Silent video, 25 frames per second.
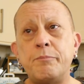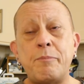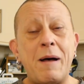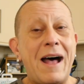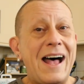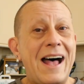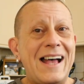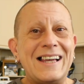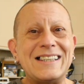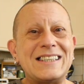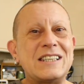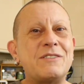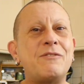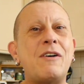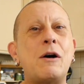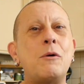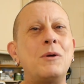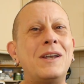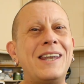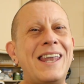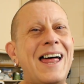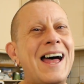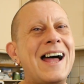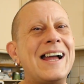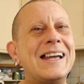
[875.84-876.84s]
parts of
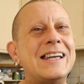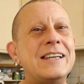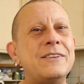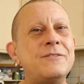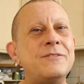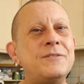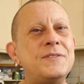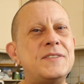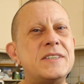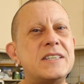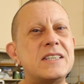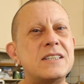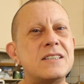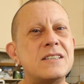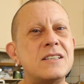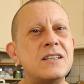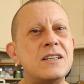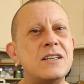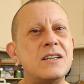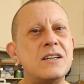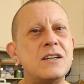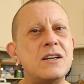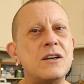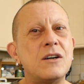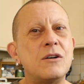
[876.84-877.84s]
our lives
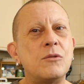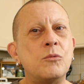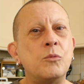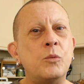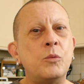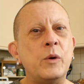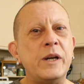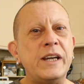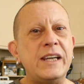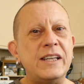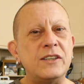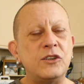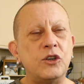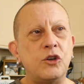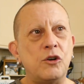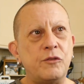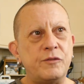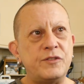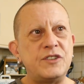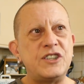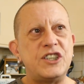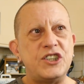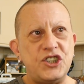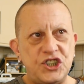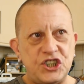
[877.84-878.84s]
we
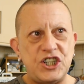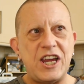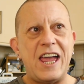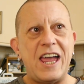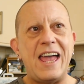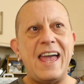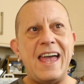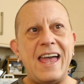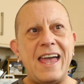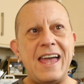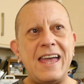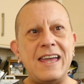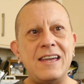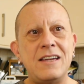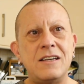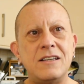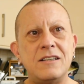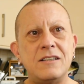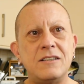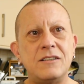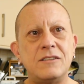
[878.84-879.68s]
love to share